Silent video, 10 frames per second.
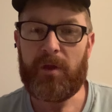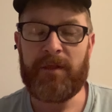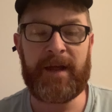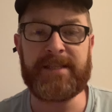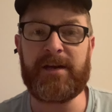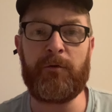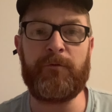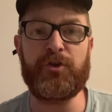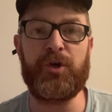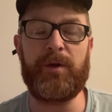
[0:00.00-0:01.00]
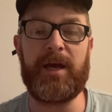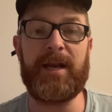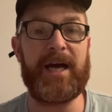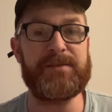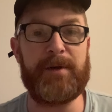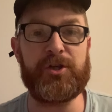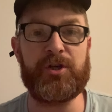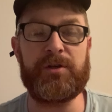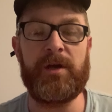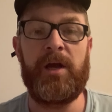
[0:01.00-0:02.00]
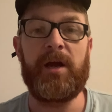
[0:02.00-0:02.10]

Thanks everyone for tuning in. As mentioned,